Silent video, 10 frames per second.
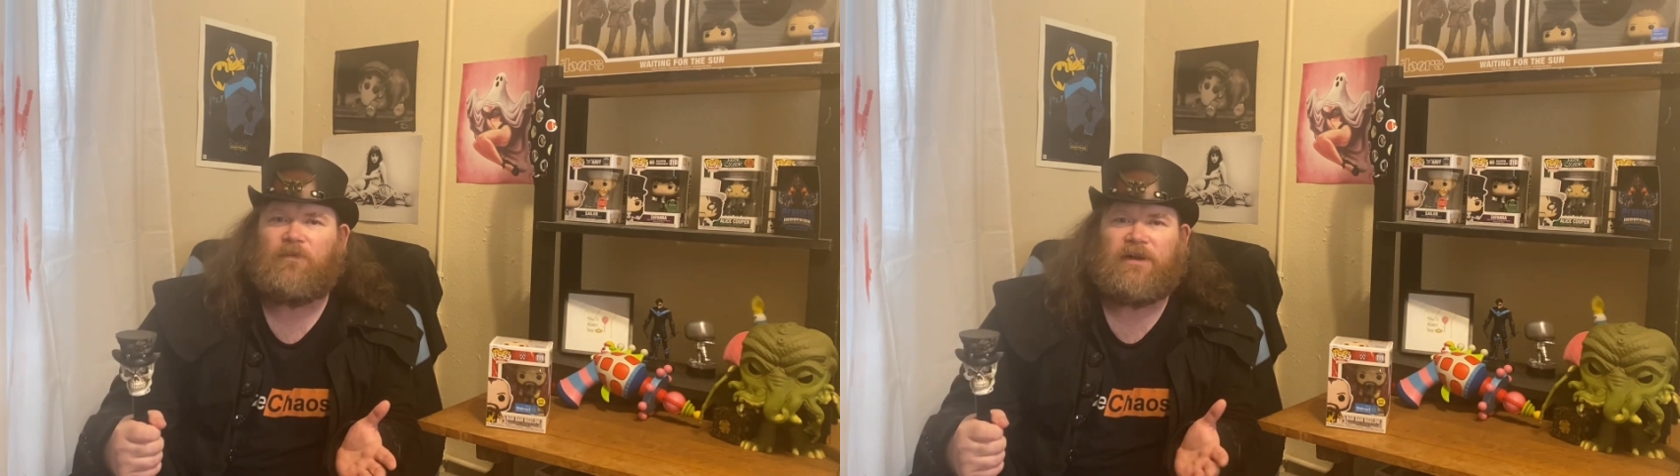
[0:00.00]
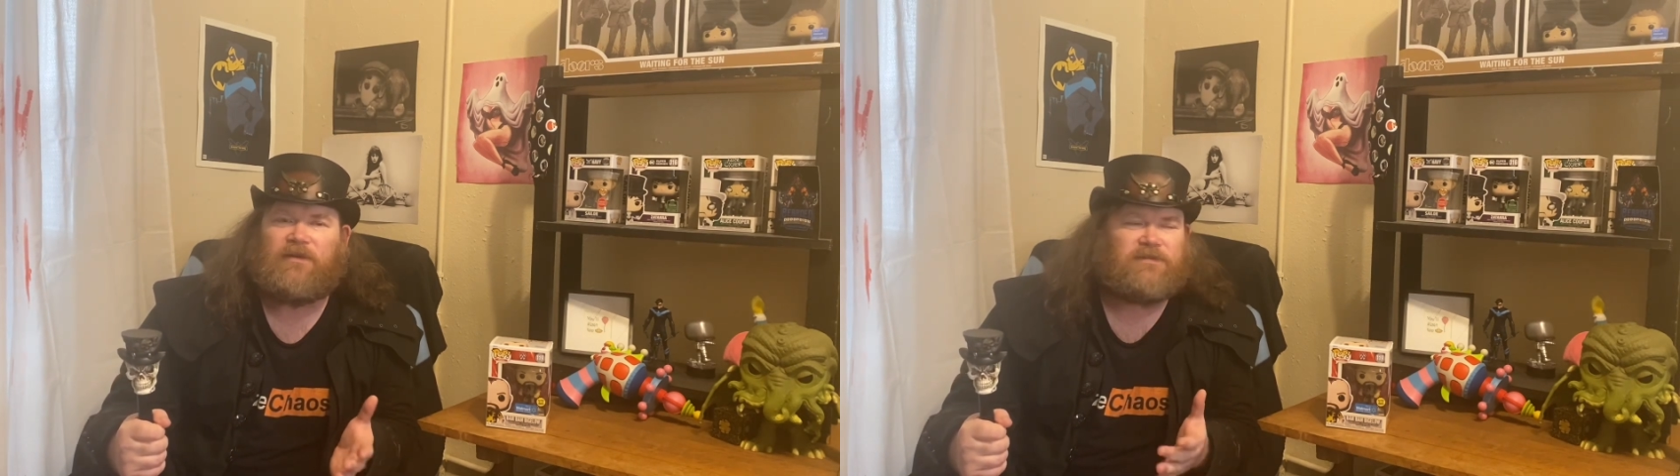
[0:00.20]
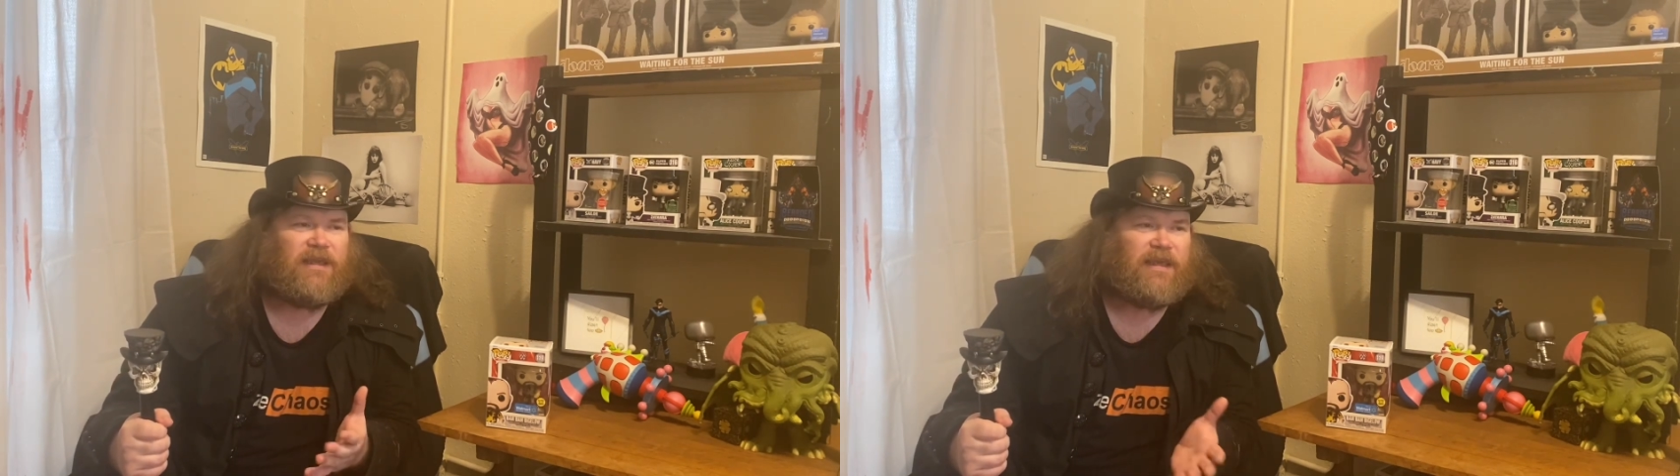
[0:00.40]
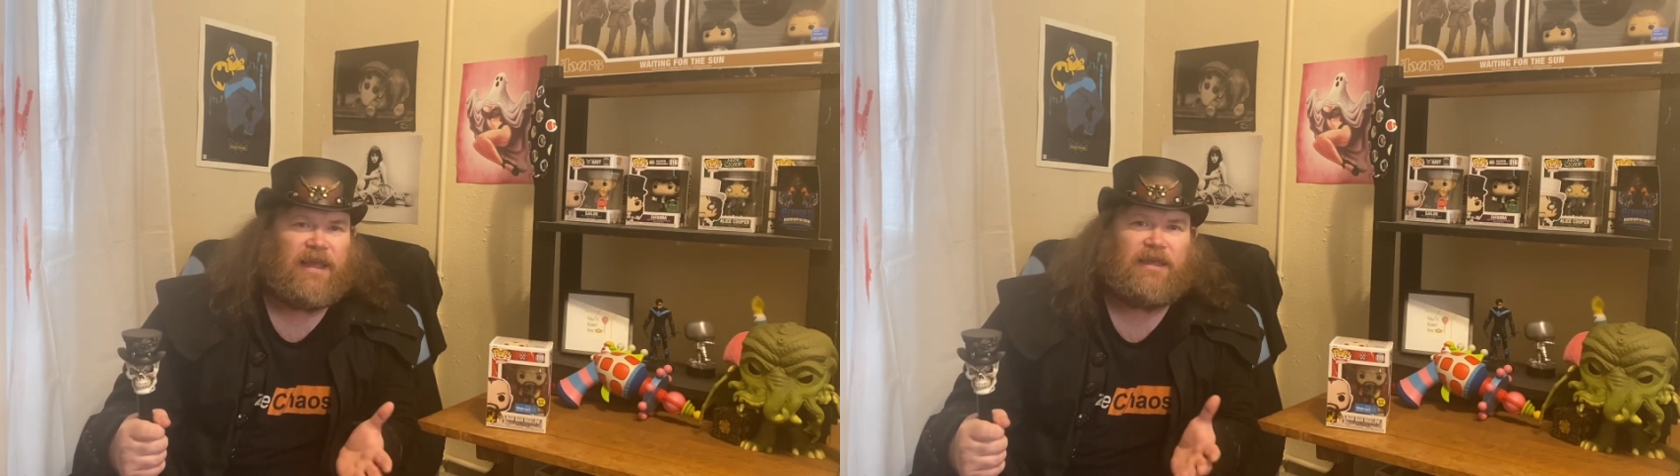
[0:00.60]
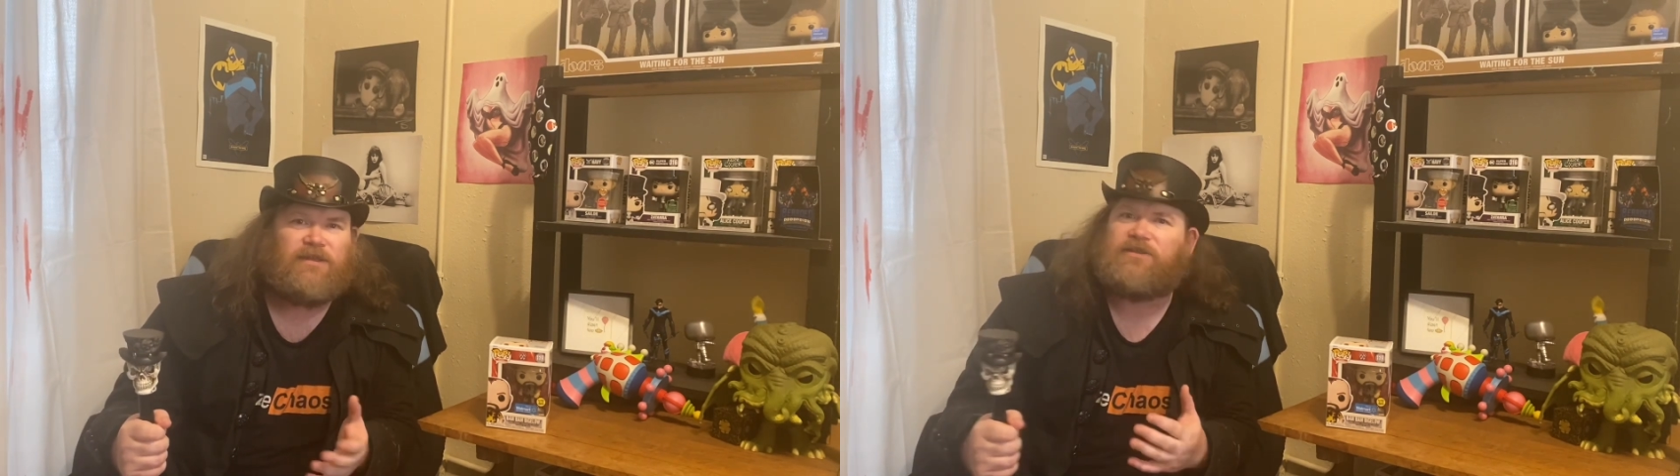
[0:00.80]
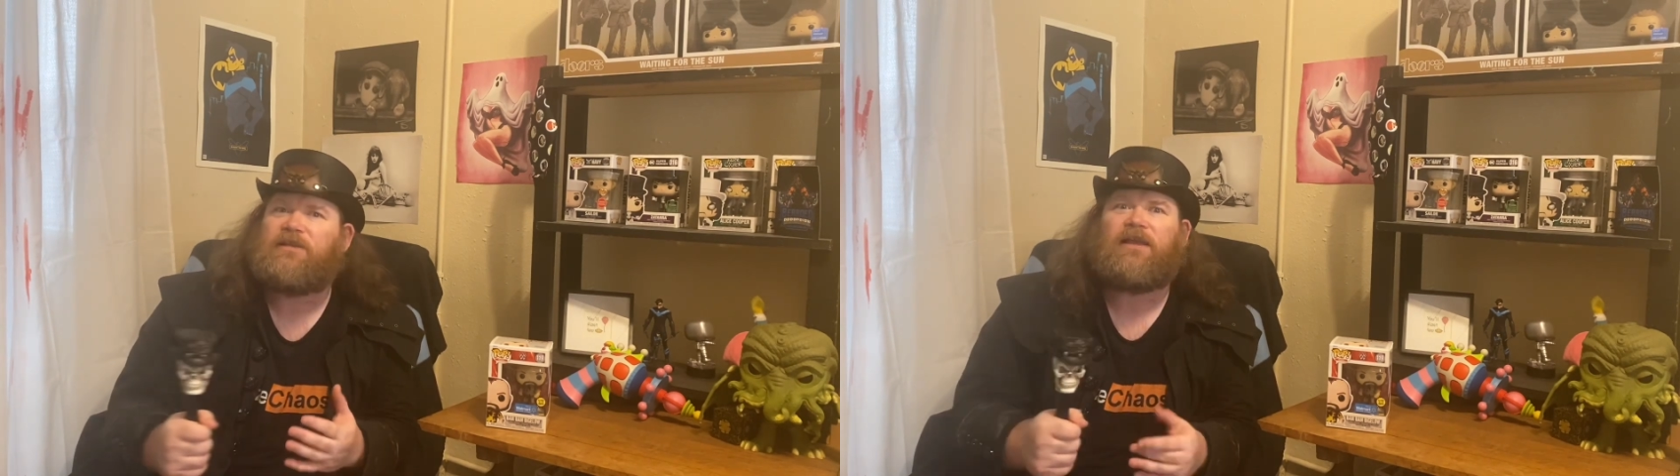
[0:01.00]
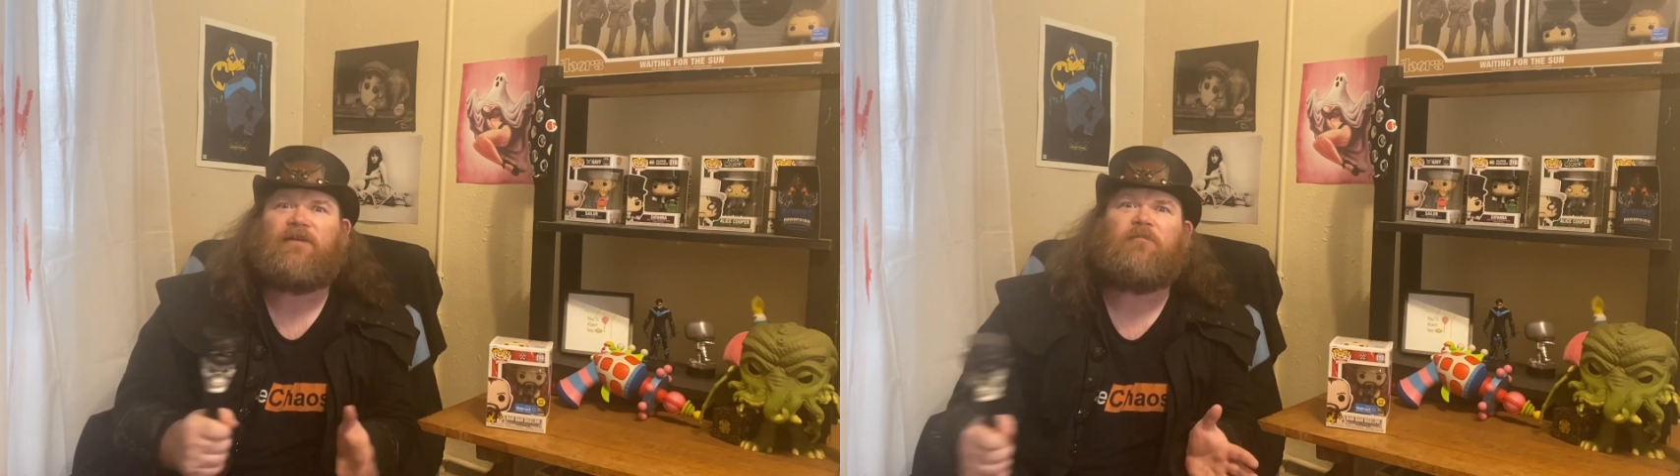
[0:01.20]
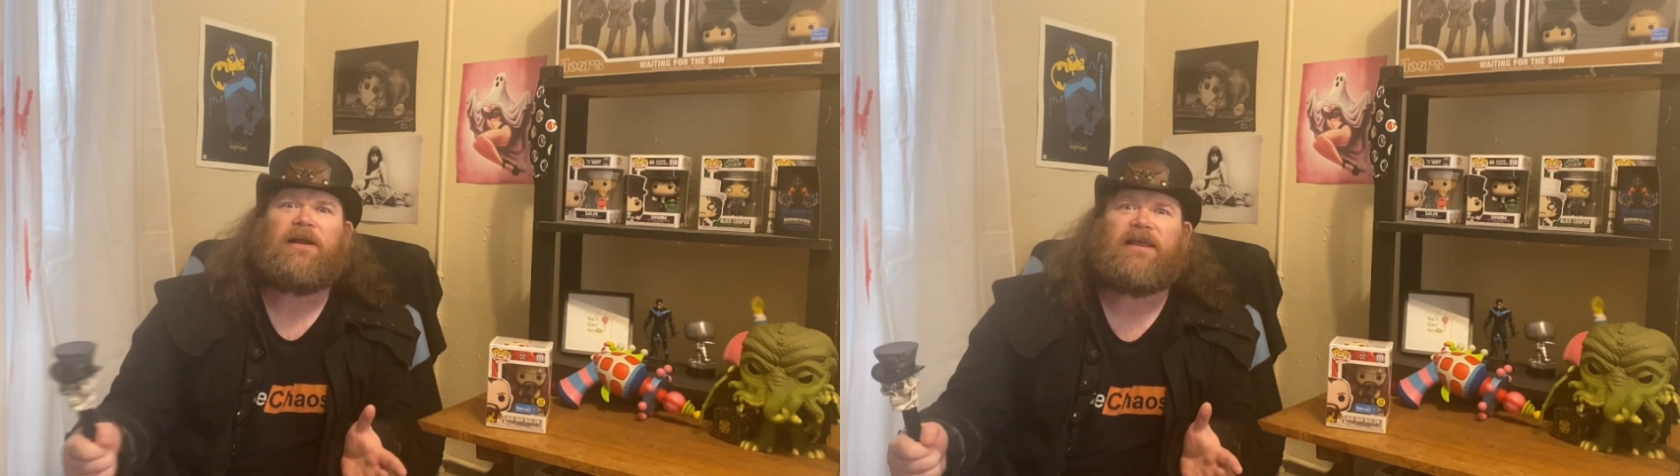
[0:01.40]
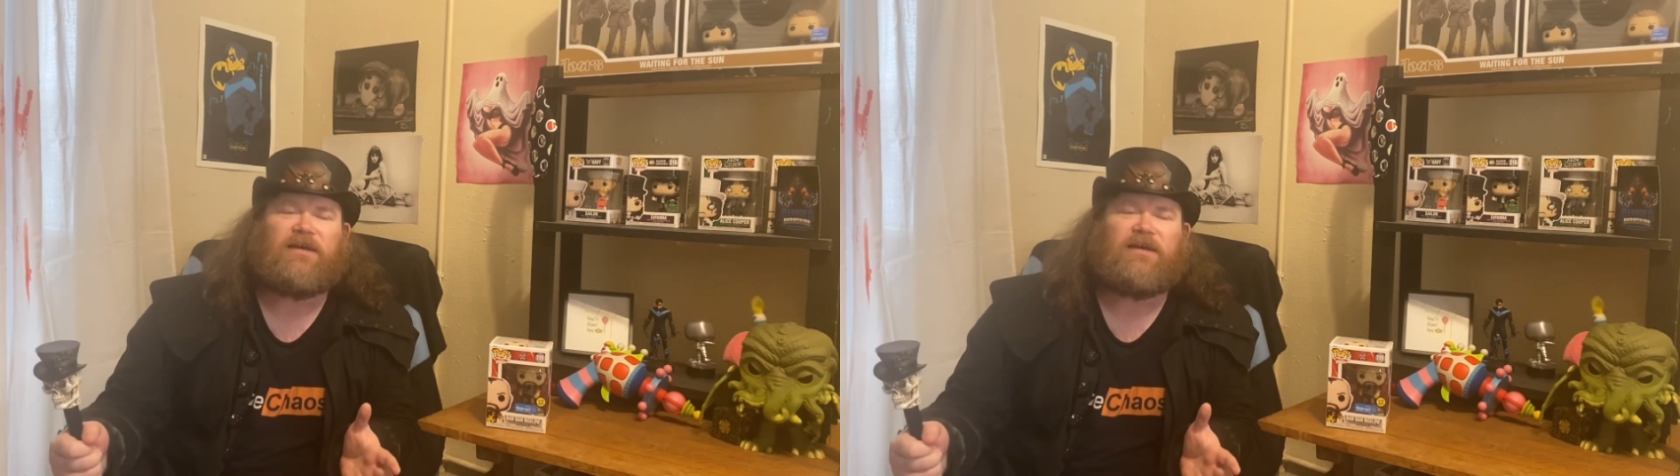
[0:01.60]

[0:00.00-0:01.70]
when I was like eight, just like everybody